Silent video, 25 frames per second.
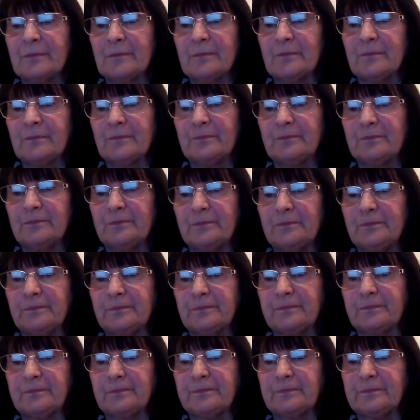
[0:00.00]

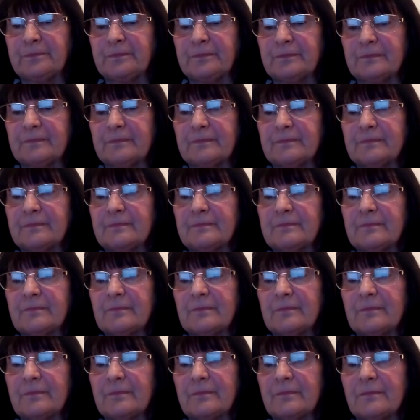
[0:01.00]

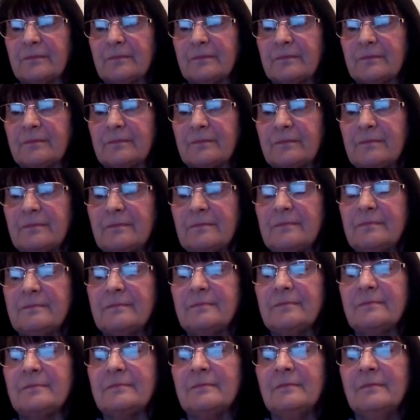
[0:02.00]

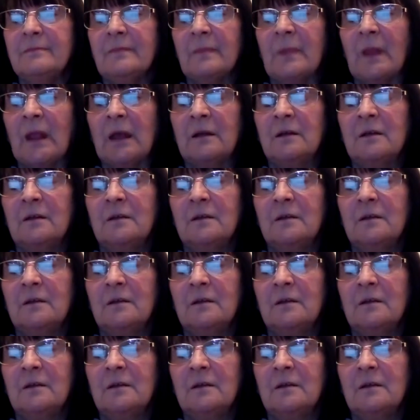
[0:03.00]
[no speech]